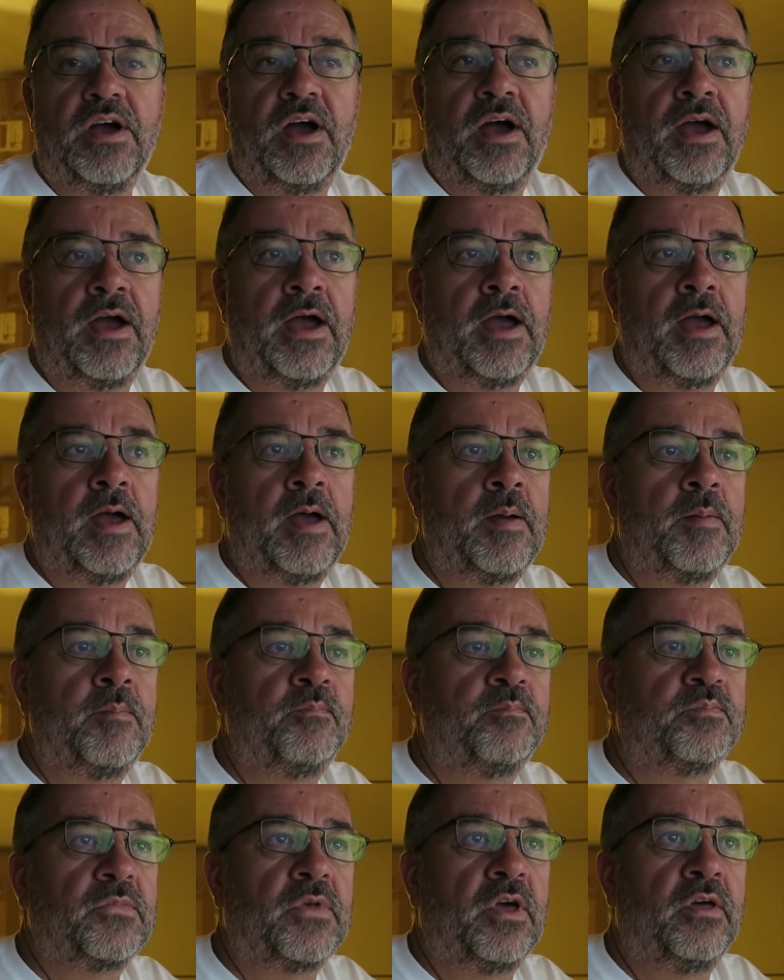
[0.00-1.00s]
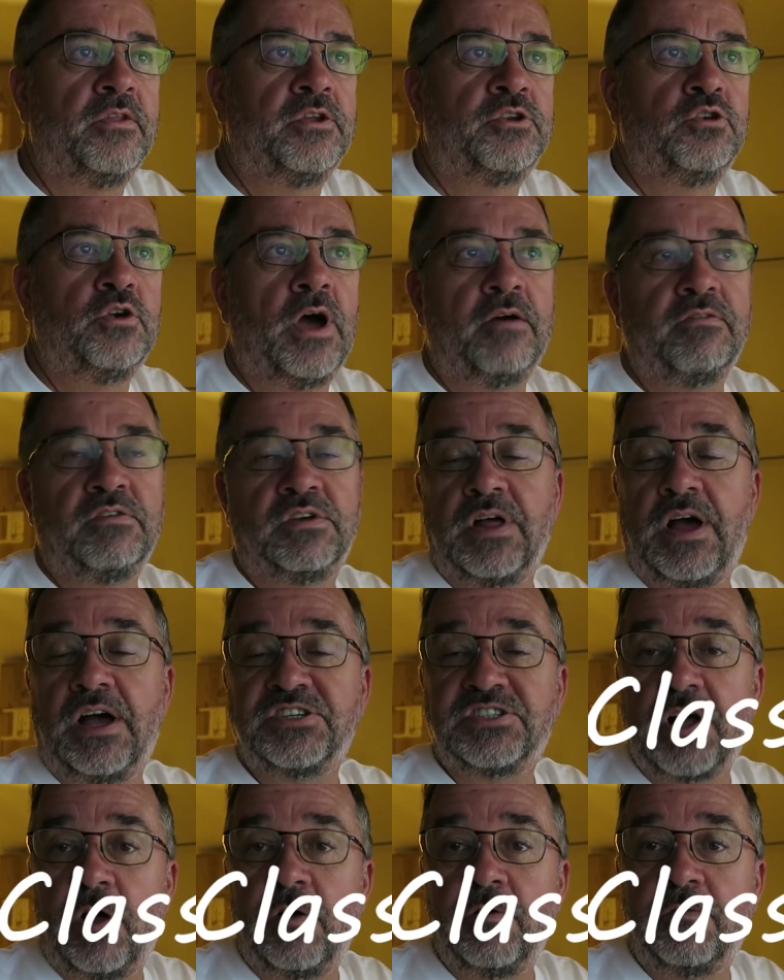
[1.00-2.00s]
They do have
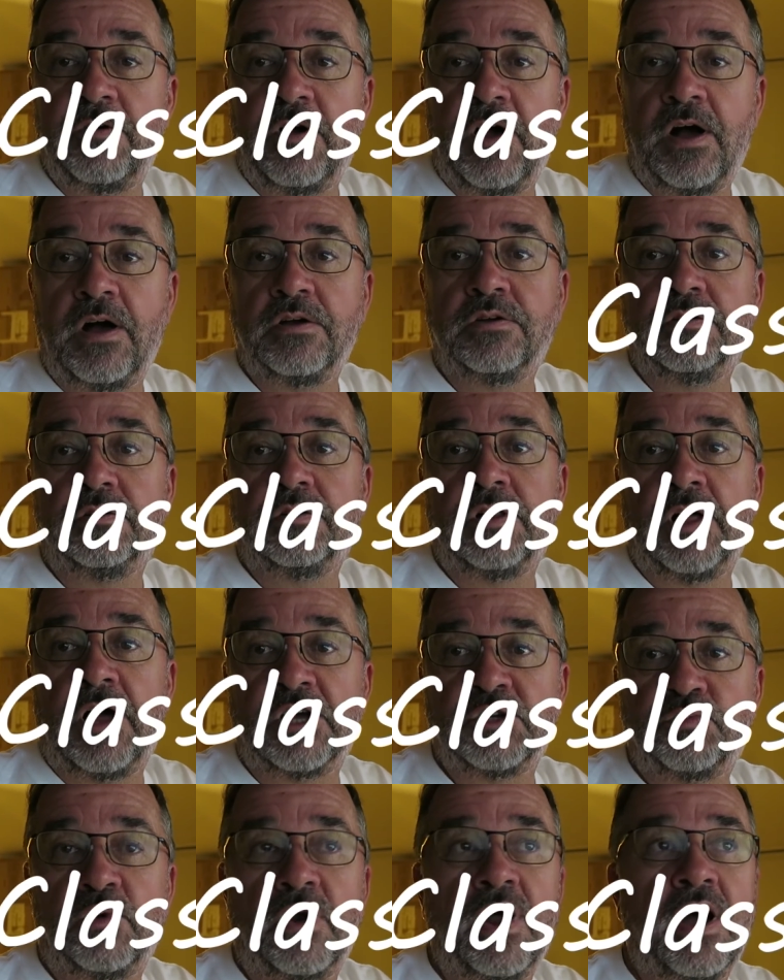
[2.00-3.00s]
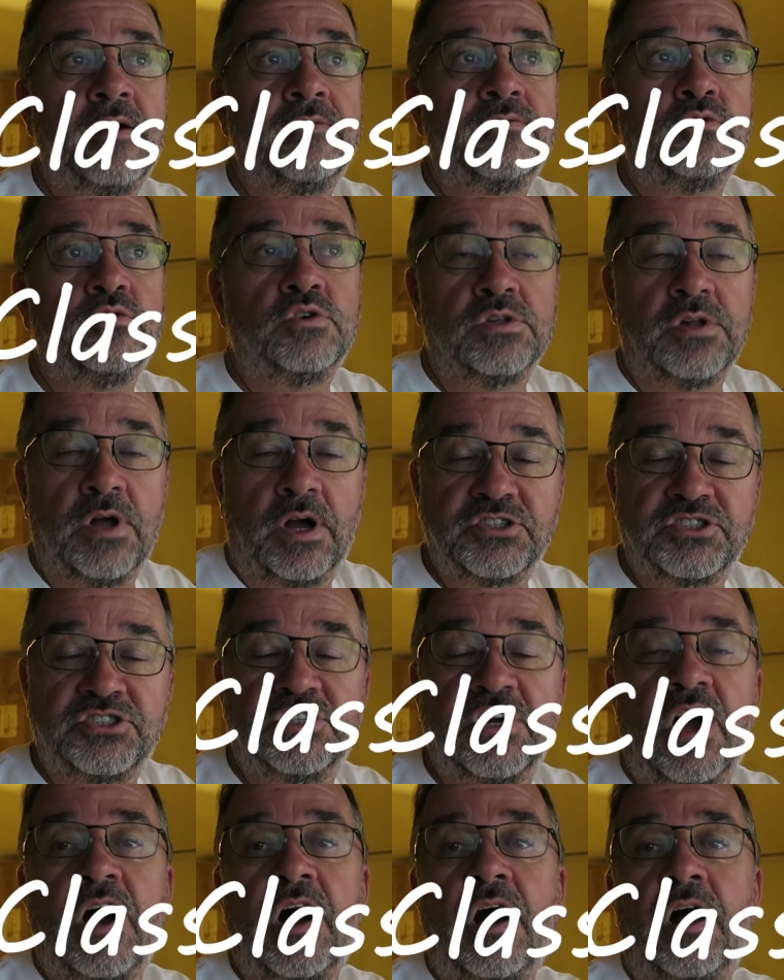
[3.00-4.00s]
Class Alpha, Class Bravo, Class
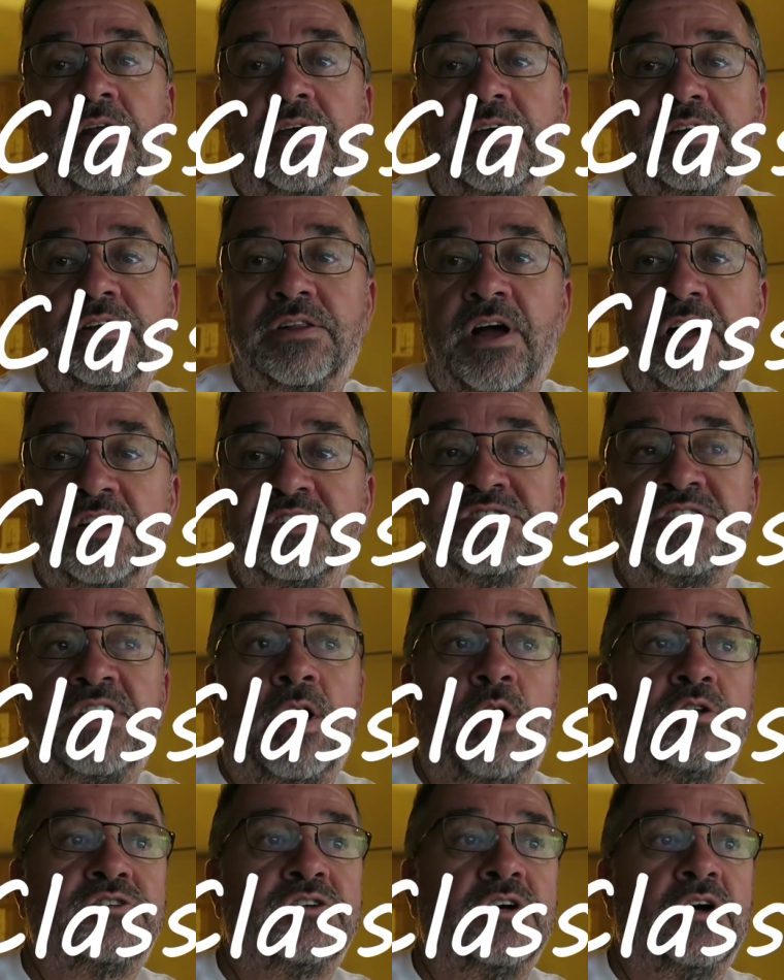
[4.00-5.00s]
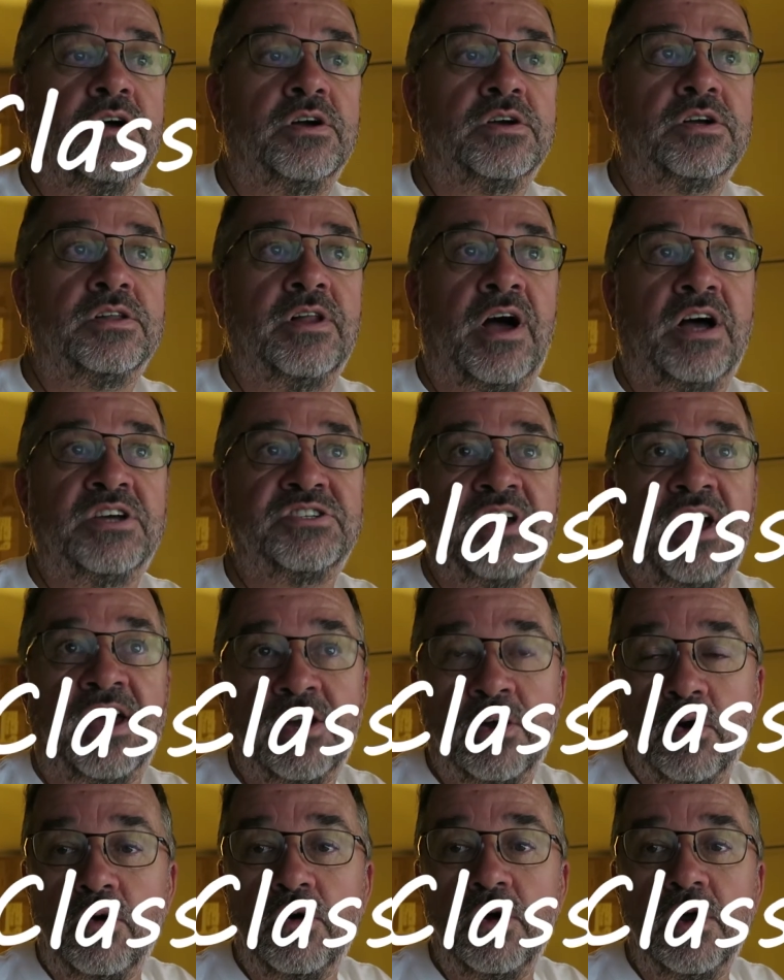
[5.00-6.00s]
Charlie, Class Delta, Class
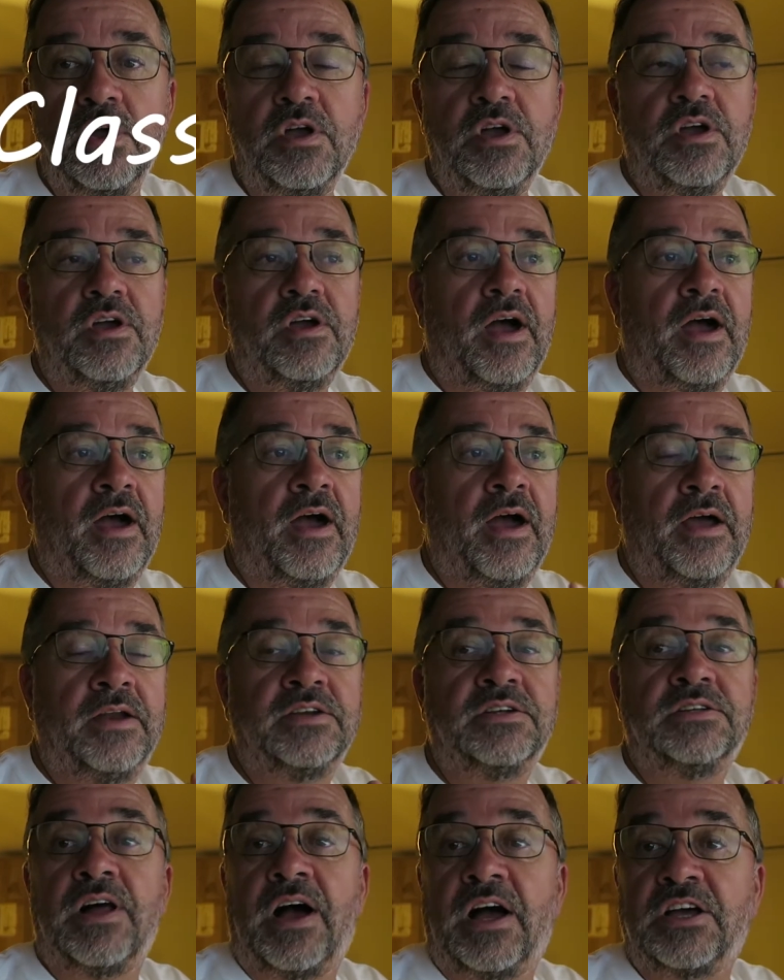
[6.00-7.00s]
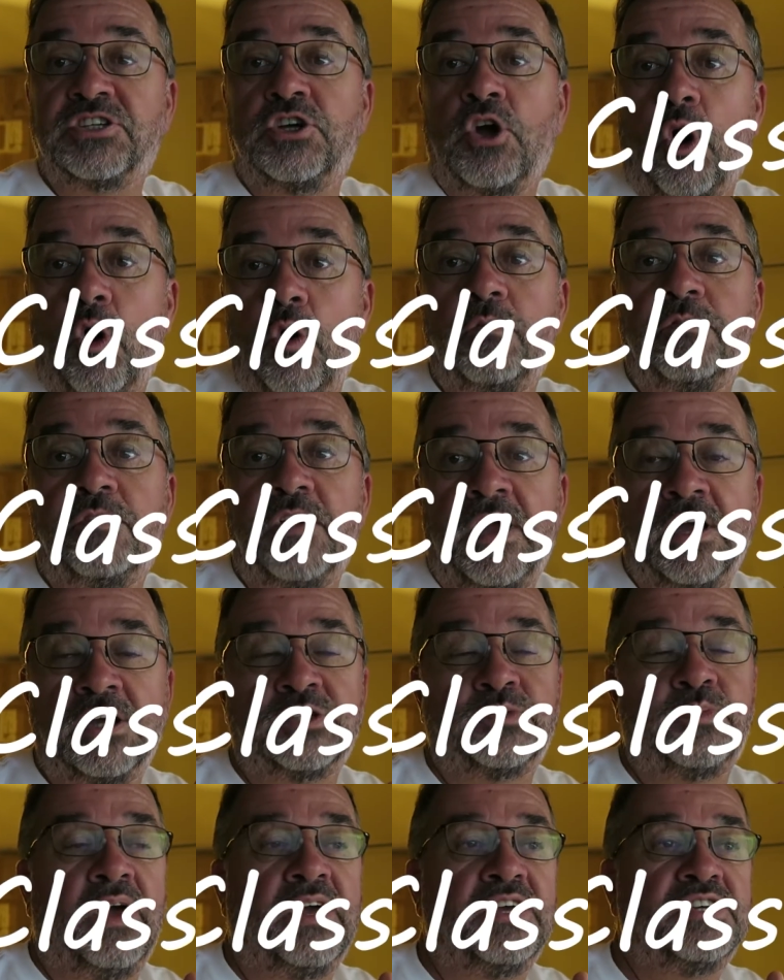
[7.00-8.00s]
Echo, and Class Golf
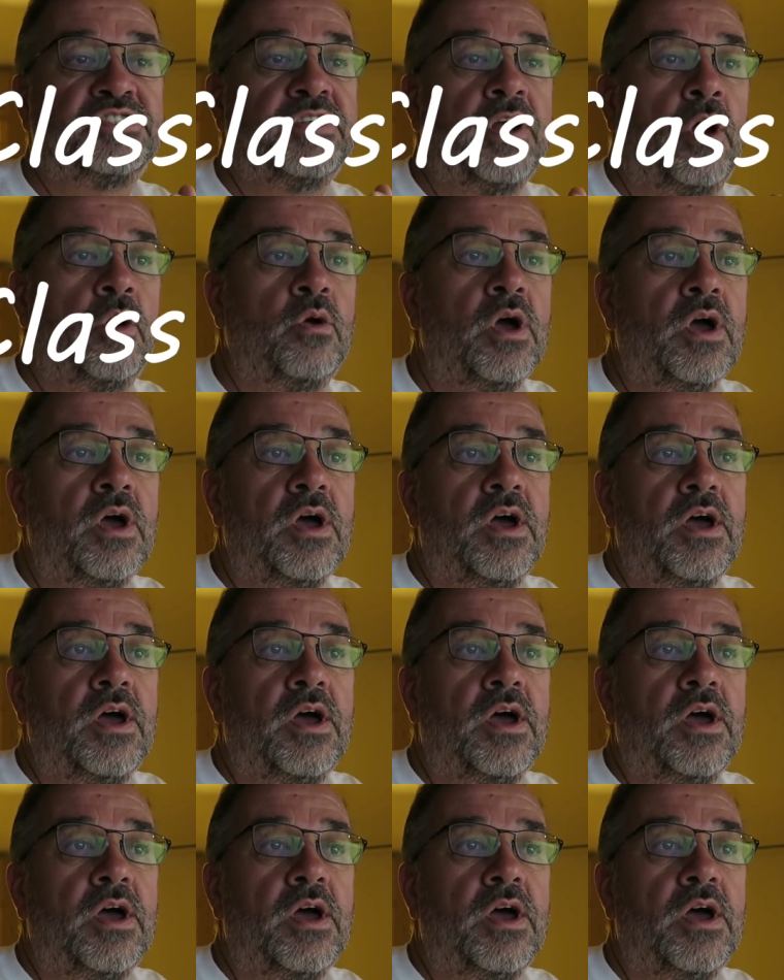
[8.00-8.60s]
airspace. Now,